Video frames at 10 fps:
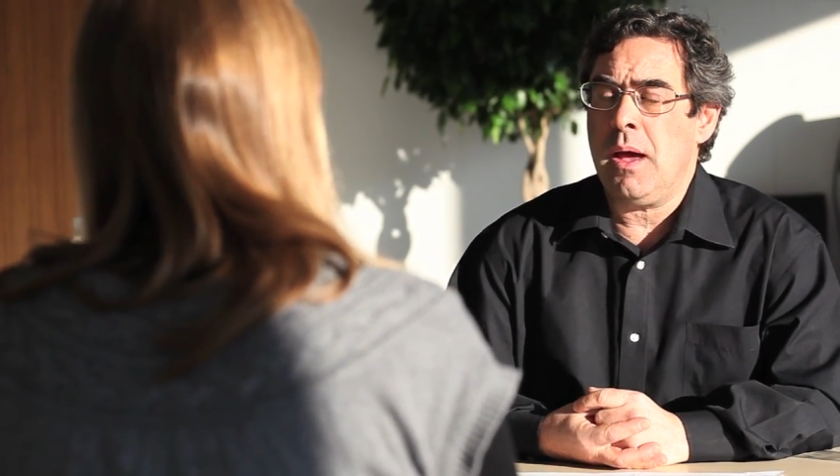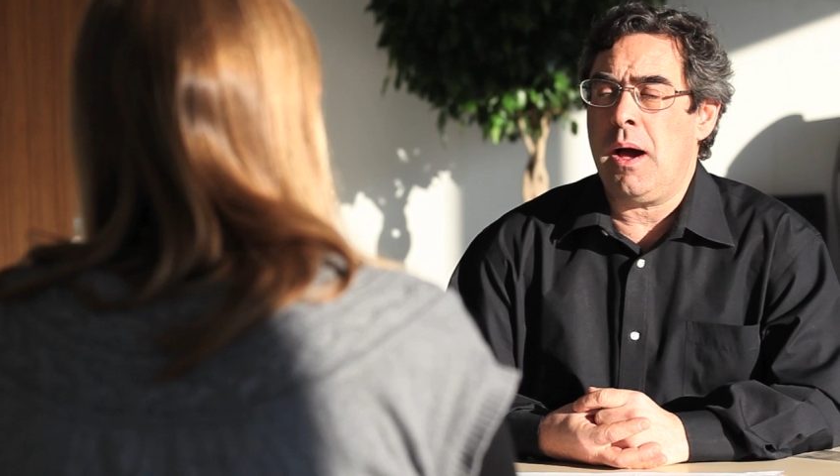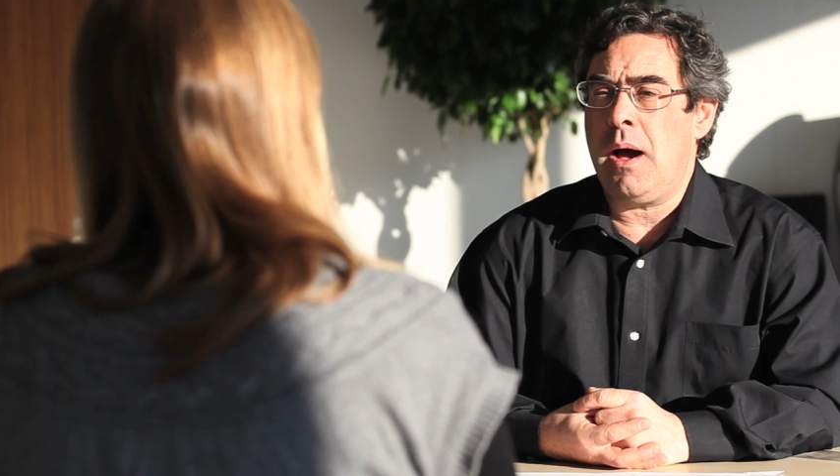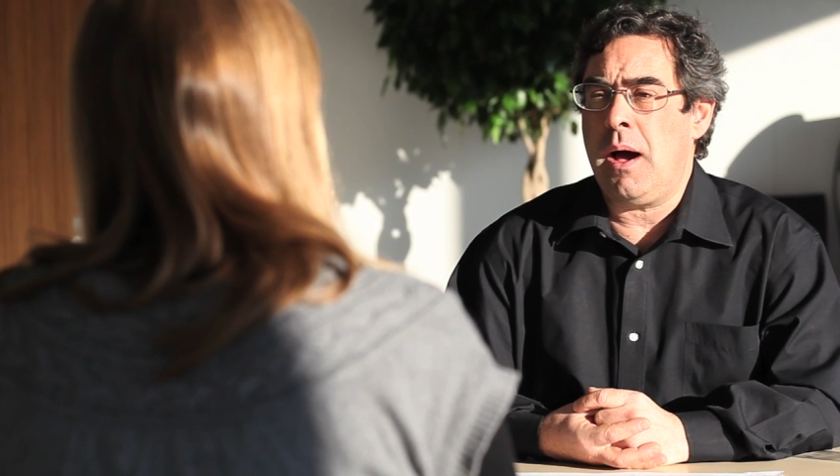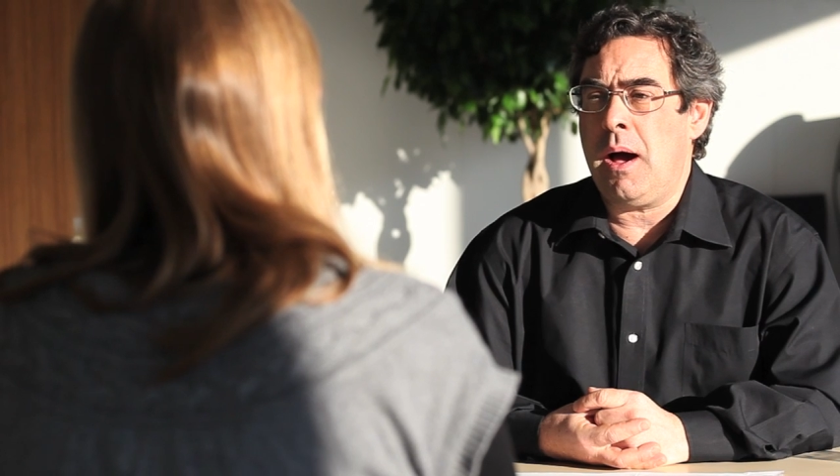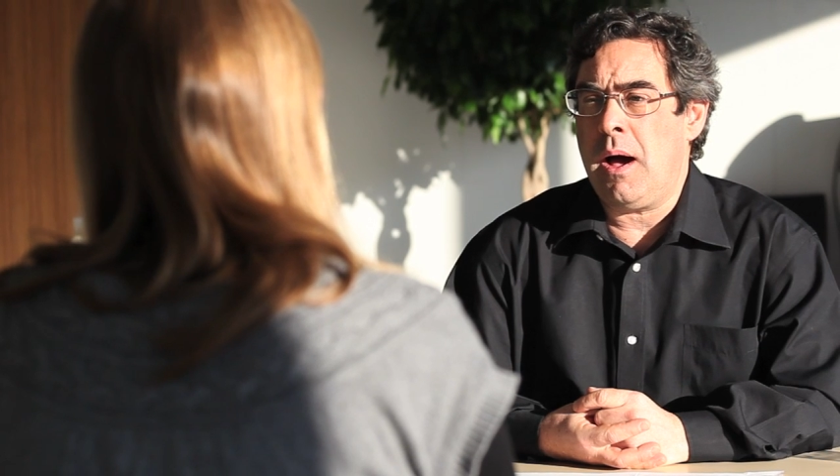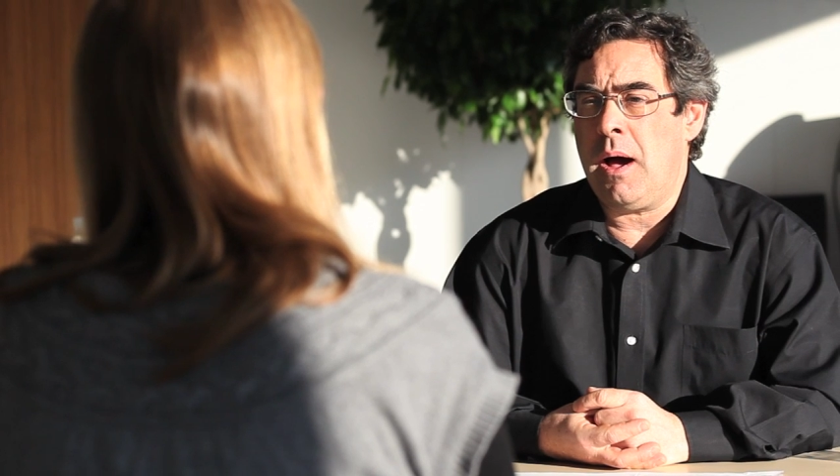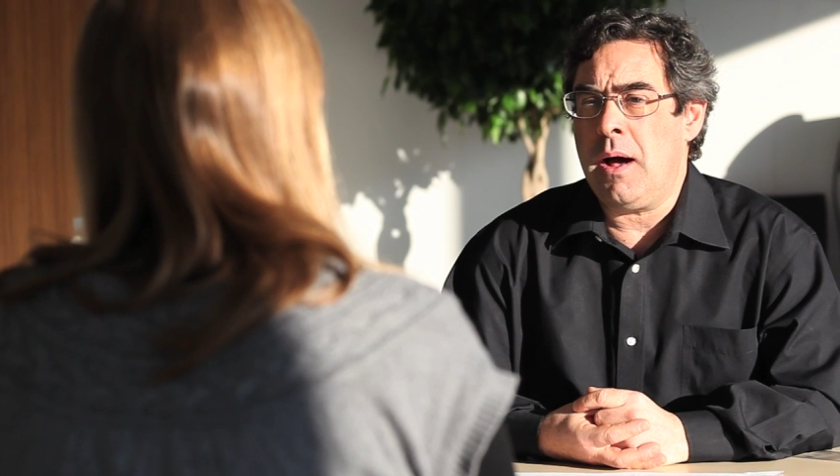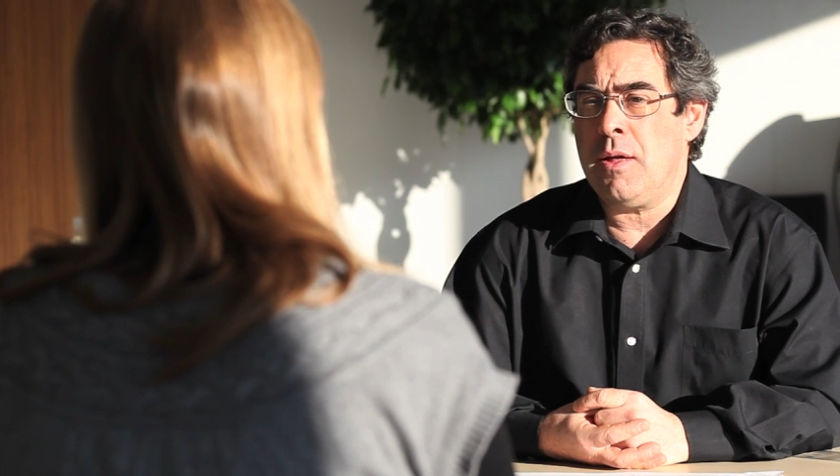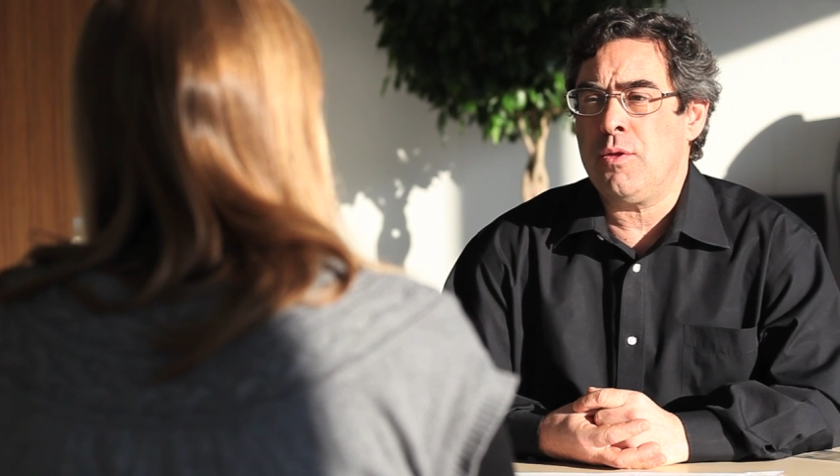
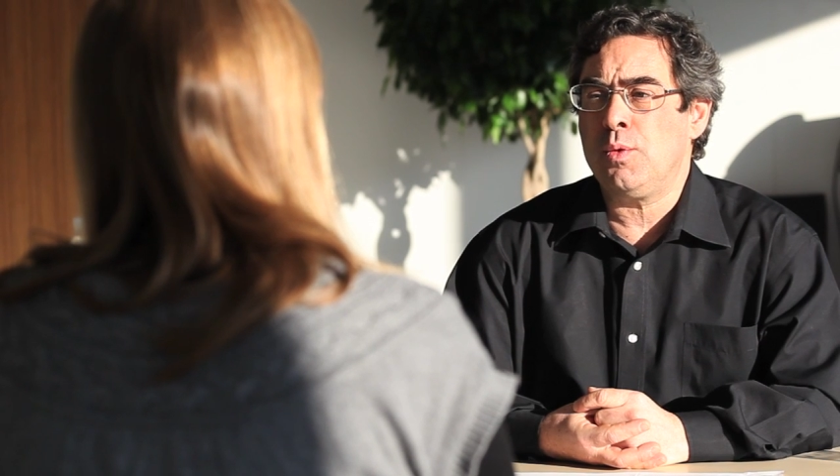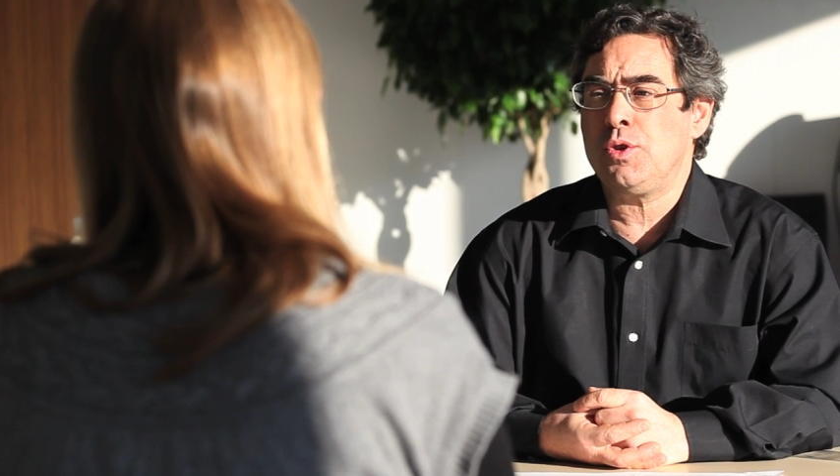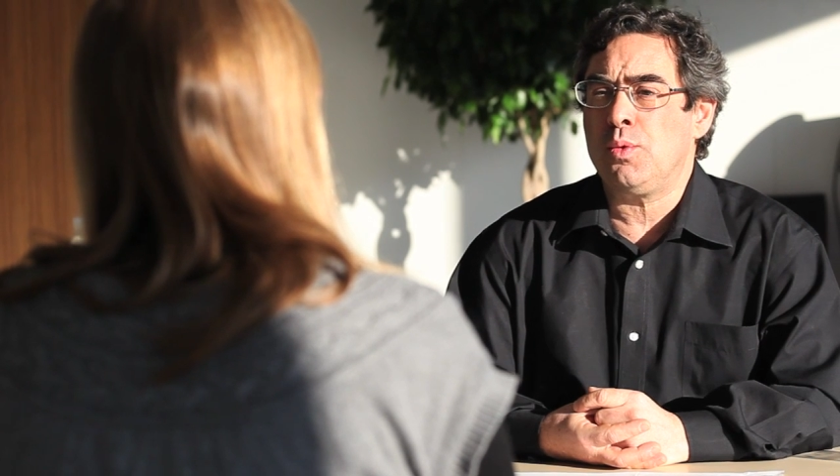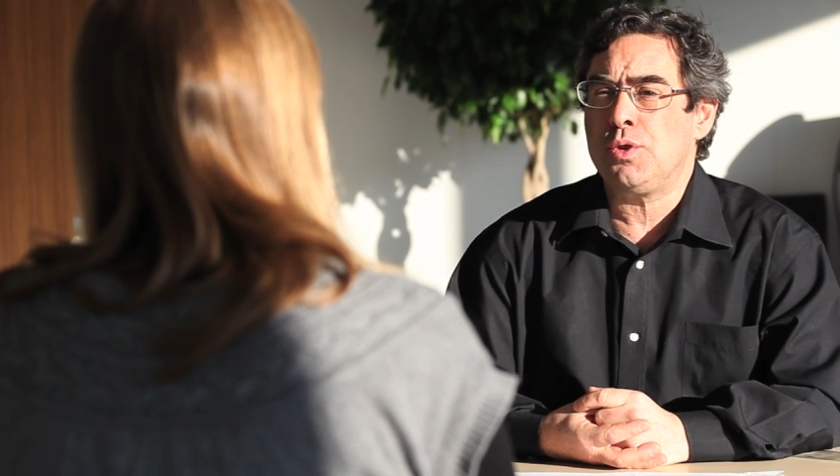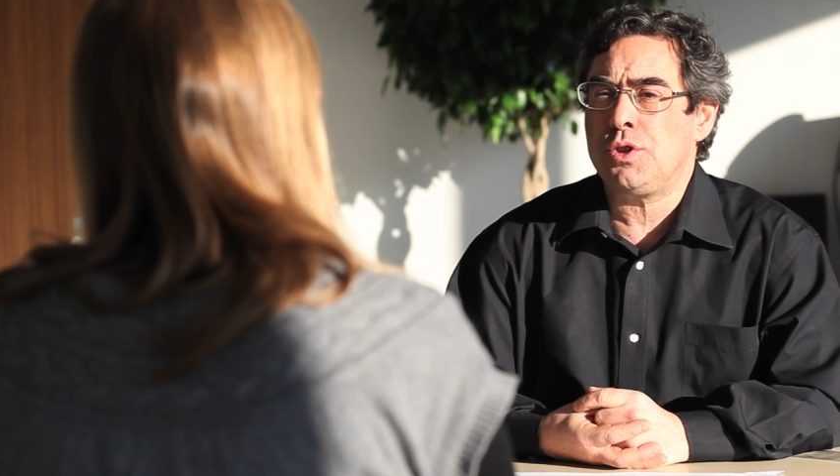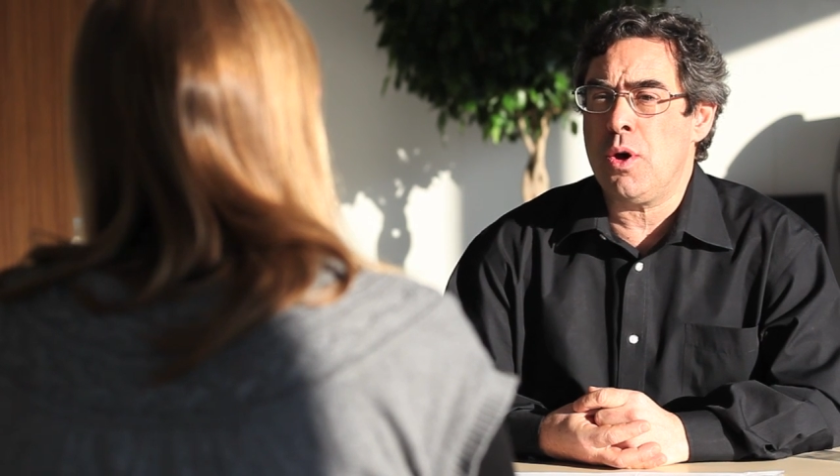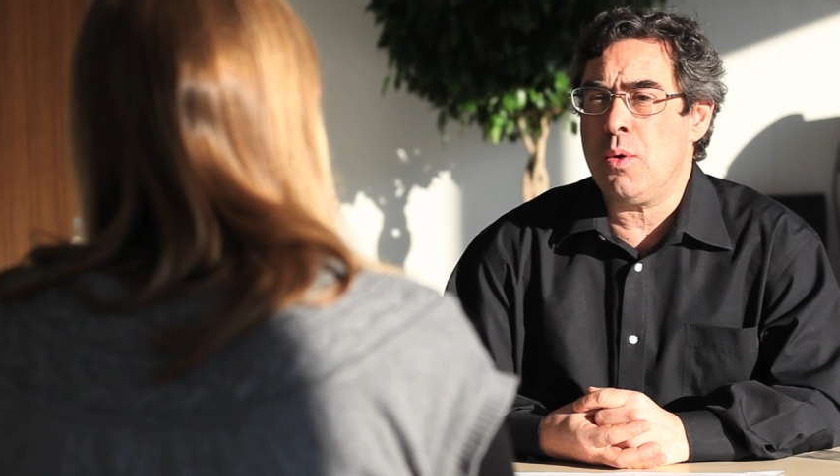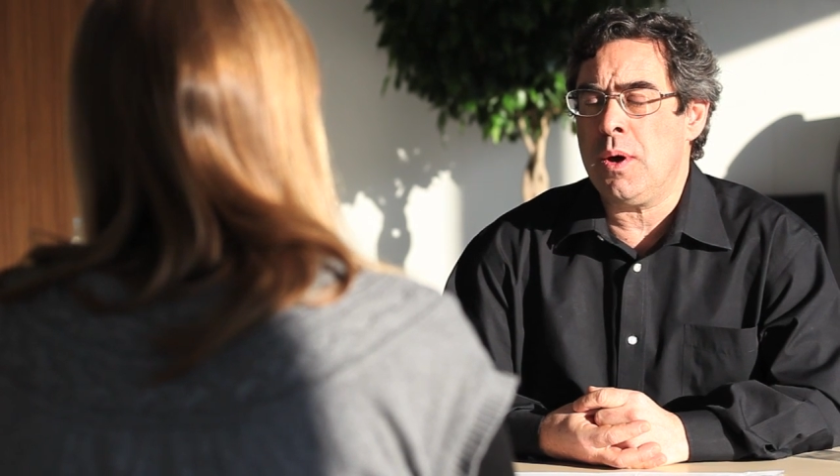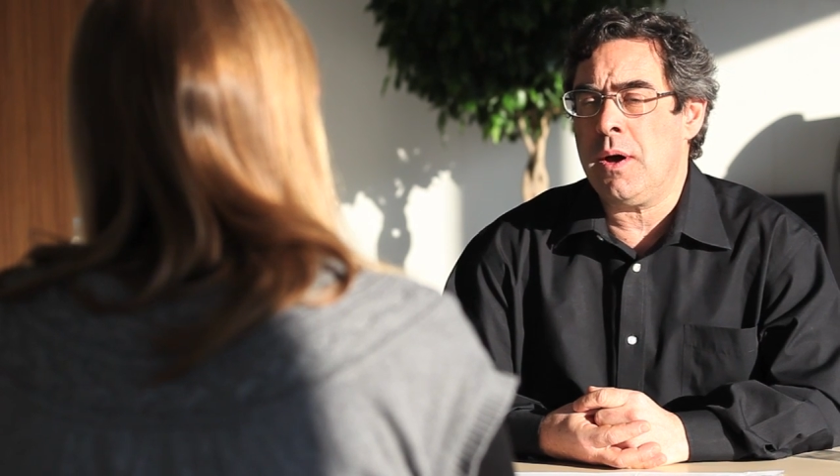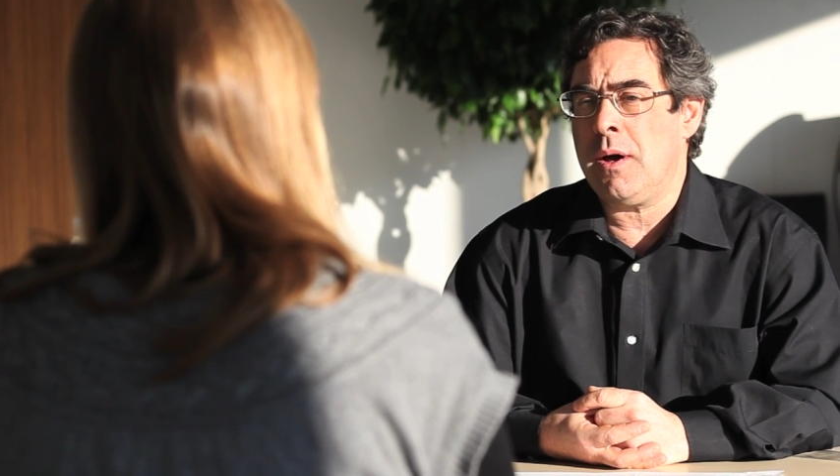There was
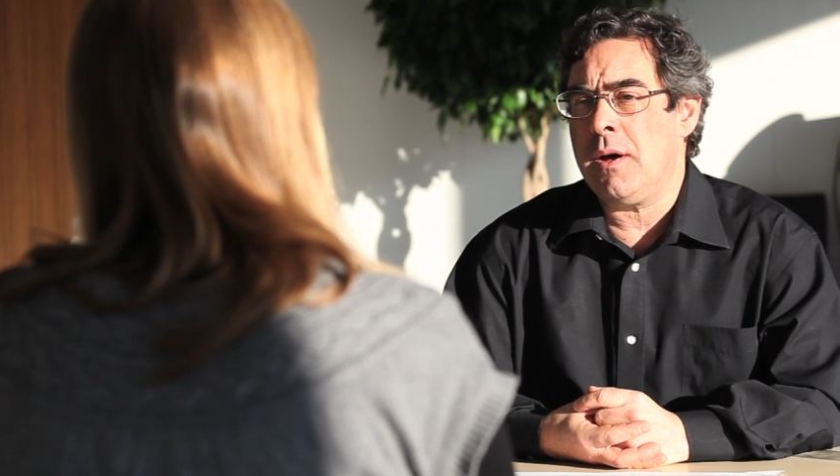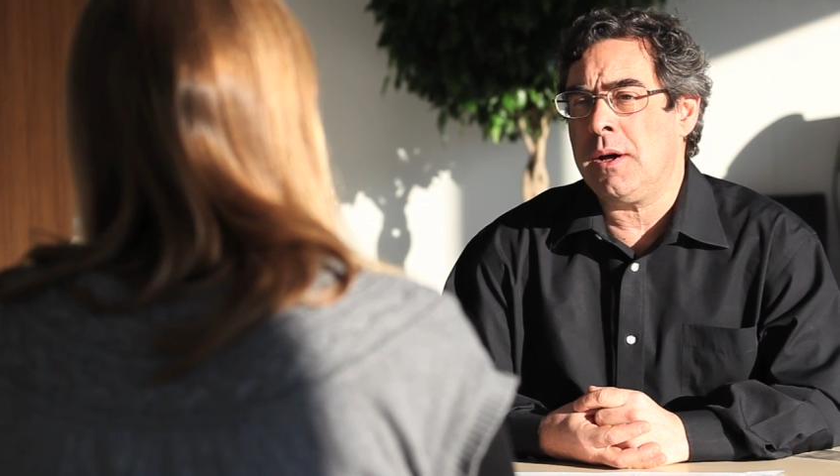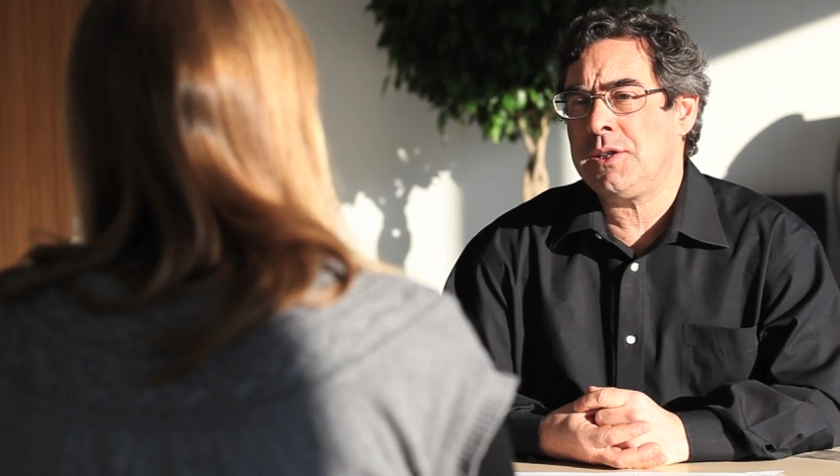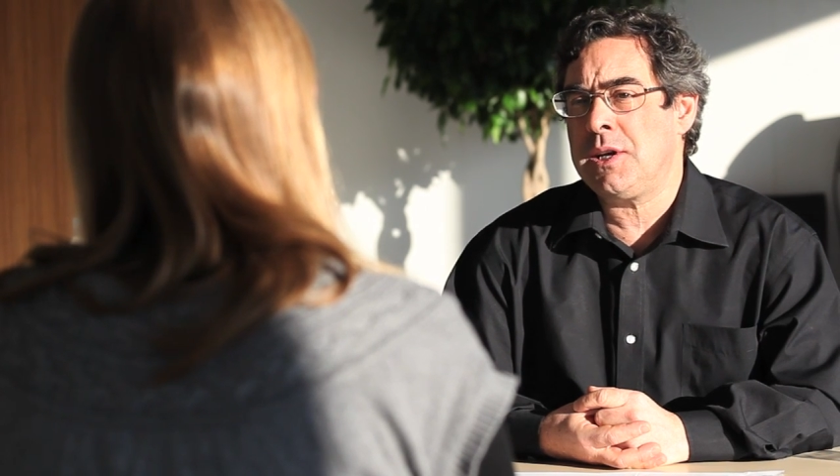also a